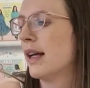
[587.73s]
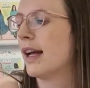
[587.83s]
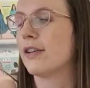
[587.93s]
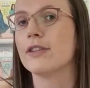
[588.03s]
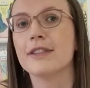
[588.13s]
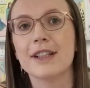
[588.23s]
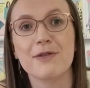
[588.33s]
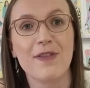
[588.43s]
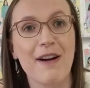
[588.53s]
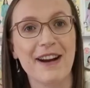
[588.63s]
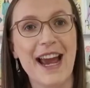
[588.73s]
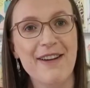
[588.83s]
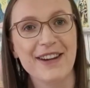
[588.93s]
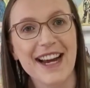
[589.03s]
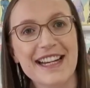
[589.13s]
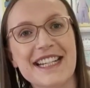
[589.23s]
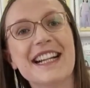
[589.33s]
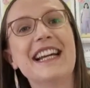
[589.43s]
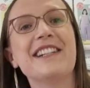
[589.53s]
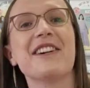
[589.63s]
Hang on, it's very heavy
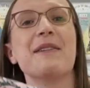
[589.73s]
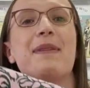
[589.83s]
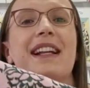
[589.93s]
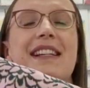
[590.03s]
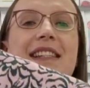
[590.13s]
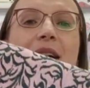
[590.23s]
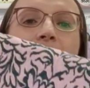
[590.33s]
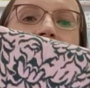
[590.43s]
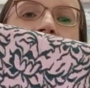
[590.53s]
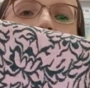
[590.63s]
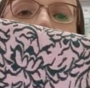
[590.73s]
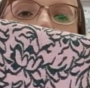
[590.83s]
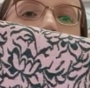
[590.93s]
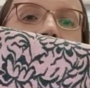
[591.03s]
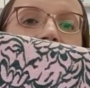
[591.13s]
actually, trying to pick this up. I think it's